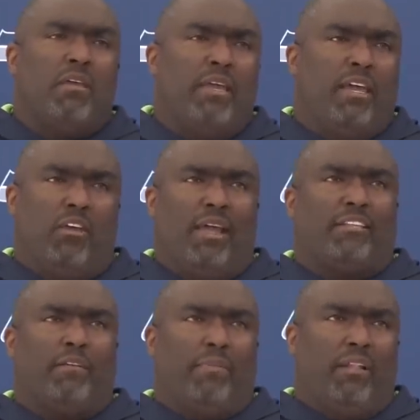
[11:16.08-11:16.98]
Yeah, you
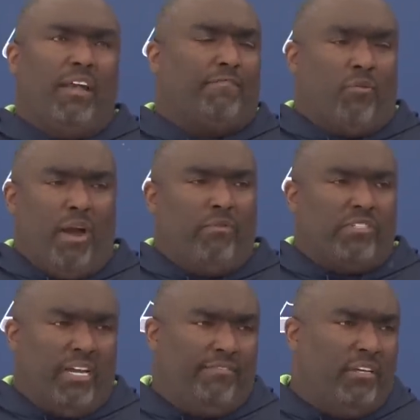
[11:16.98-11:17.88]
like to be left and right with
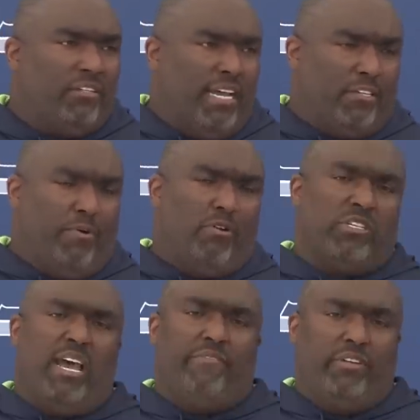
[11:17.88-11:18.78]
safeties as opposed
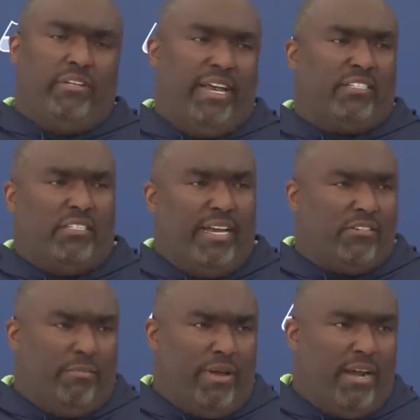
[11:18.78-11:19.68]
to having to designate
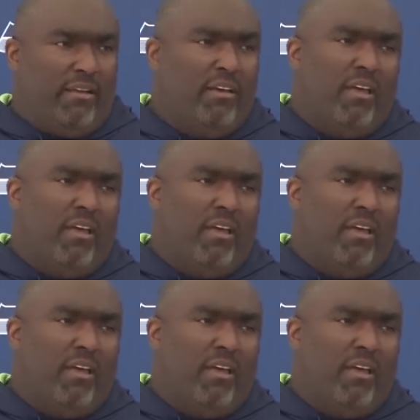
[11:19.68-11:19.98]
somebody.